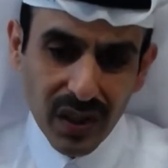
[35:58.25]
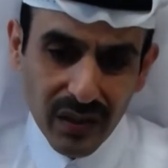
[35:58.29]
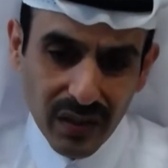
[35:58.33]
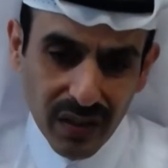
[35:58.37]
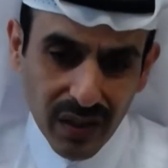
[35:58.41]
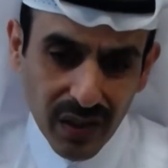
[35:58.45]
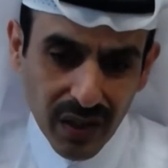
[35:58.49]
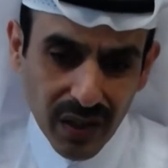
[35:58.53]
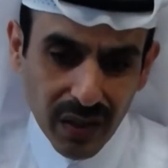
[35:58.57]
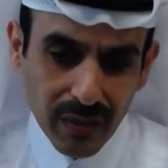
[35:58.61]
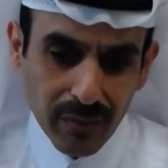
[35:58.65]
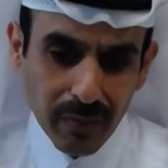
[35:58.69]
I
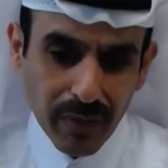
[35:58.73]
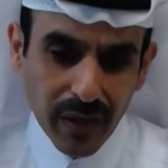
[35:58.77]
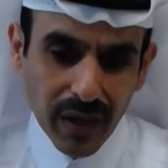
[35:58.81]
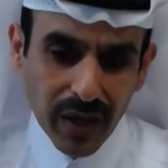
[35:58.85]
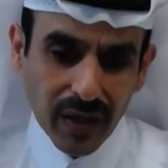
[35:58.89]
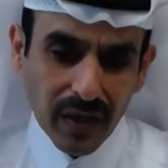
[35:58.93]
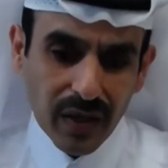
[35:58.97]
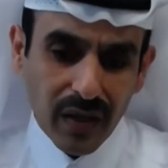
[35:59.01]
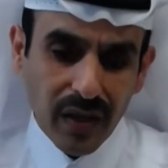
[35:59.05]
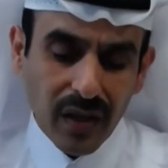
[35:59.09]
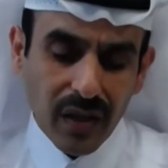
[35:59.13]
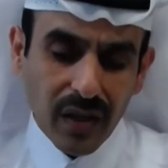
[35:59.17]
think come
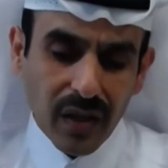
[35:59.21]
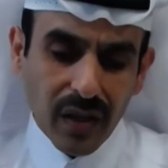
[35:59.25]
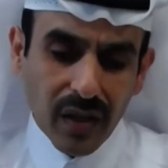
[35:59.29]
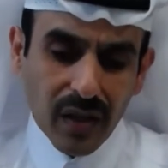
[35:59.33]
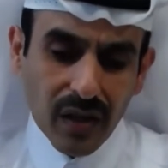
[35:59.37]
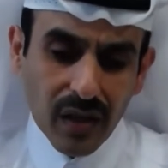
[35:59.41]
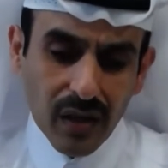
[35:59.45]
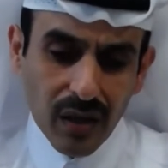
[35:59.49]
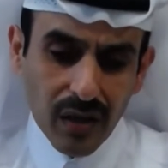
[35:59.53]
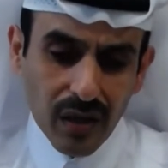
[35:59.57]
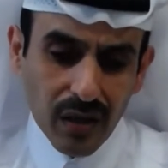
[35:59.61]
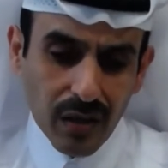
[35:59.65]
back
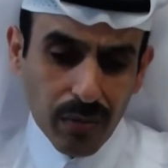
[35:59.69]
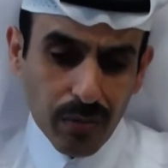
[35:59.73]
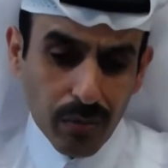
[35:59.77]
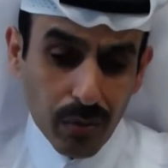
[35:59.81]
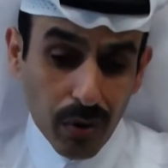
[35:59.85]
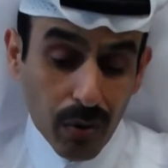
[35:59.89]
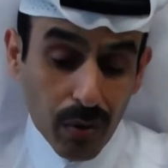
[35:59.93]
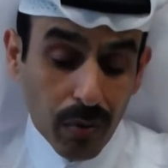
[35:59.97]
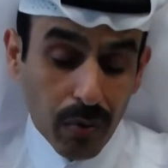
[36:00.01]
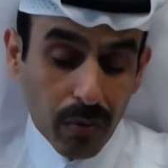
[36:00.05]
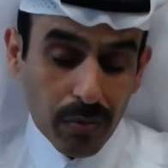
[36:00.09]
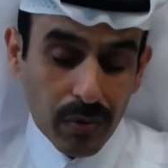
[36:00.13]

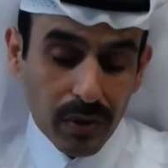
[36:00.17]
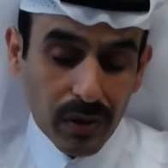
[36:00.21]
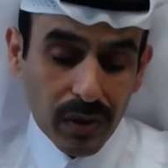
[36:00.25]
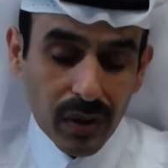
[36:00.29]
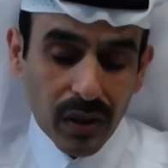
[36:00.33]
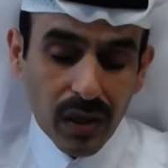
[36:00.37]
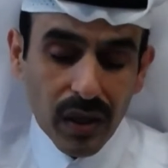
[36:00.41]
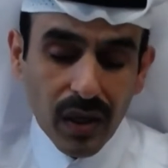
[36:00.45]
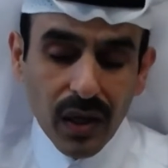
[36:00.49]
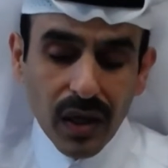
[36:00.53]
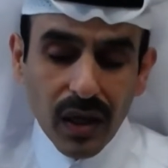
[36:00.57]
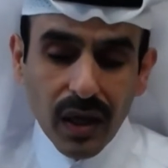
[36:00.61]
probably,
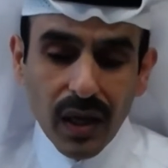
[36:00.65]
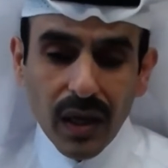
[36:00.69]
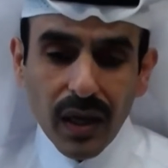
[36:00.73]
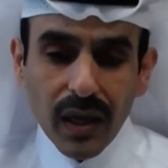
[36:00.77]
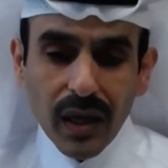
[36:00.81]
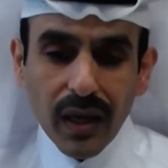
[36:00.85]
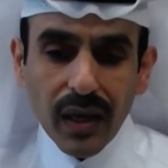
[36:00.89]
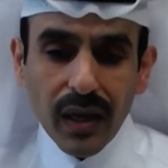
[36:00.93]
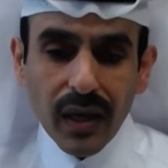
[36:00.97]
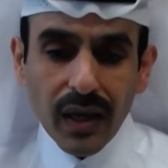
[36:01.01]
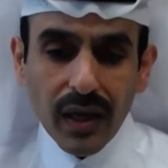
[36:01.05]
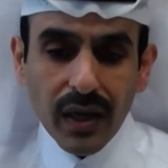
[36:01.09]

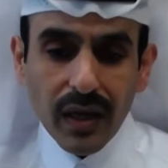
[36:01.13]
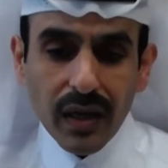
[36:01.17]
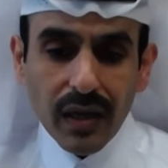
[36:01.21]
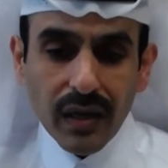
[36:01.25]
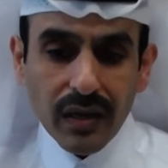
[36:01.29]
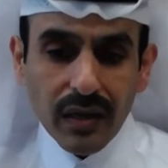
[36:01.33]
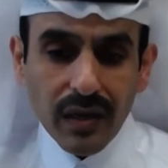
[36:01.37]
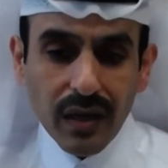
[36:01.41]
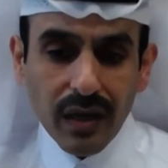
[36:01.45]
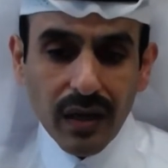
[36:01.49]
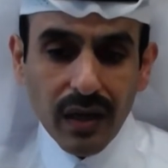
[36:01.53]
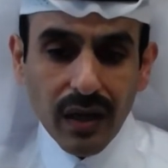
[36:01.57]

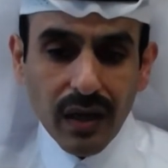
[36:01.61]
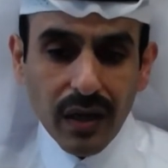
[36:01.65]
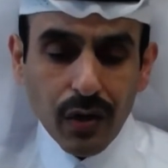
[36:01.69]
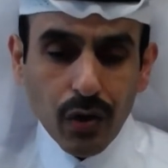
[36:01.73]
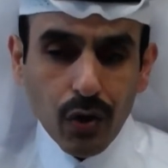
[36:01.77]
and I